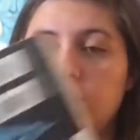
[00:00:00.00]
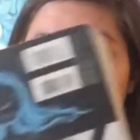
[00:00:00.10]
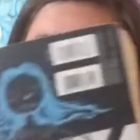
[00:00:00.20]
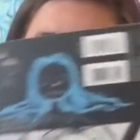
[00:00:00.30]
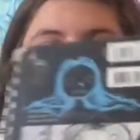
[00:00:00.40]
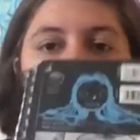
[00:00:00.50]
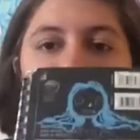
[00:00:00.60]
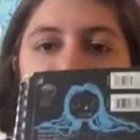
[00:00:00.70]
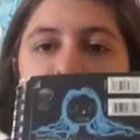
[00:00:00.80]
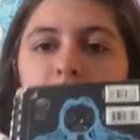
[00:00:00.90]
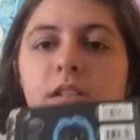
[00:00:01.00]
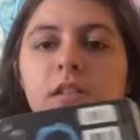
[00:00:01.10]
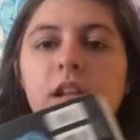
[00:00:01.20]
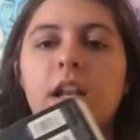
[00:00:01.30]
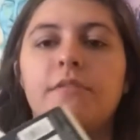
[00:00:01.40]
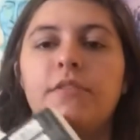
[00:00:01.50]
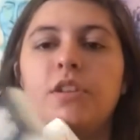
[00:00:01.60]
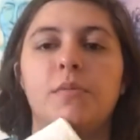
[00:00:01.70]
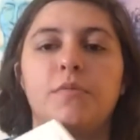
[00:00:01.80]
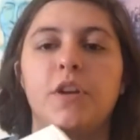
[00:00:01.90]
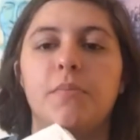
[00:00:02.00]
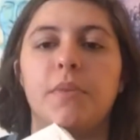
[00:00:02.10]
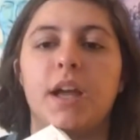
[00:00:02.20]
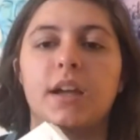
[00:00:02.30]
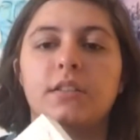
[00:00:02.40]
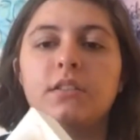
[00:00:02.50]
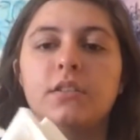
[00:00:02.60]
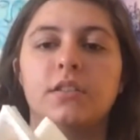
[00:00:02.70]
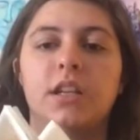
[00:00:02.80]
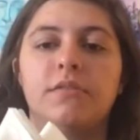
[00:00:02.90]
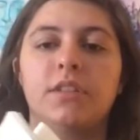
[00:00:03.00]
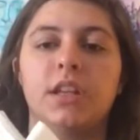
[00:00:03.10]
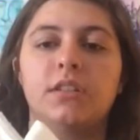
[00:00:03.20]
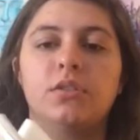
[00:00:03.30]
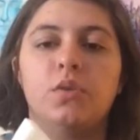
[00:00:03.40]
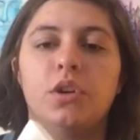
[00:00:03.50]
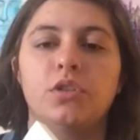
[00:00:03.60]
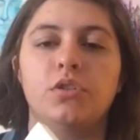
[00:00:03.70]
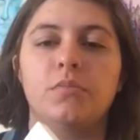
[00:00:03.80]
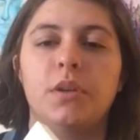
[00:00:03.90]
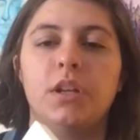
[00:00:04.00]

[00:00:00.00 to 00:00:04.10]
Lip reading: It's 100 pages, and I filled them front and back, so it's kind of like 200